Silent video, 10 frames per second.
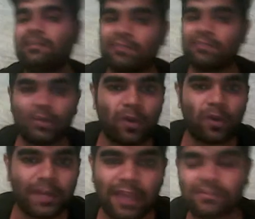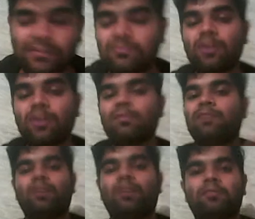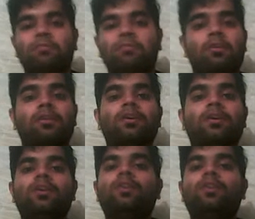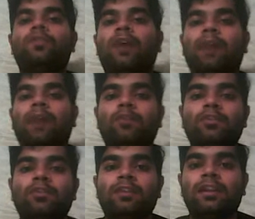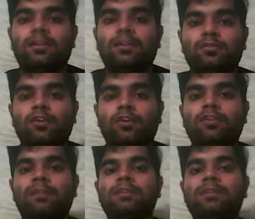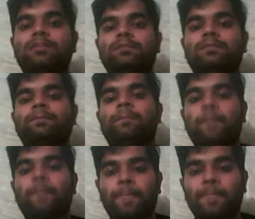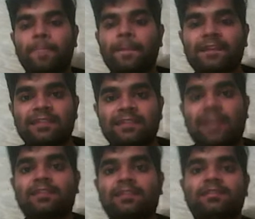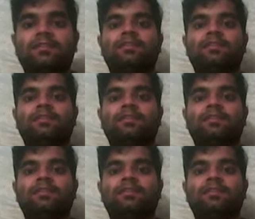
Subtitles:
You already have some document, whatever you want. So I'm going to create a new document. Next.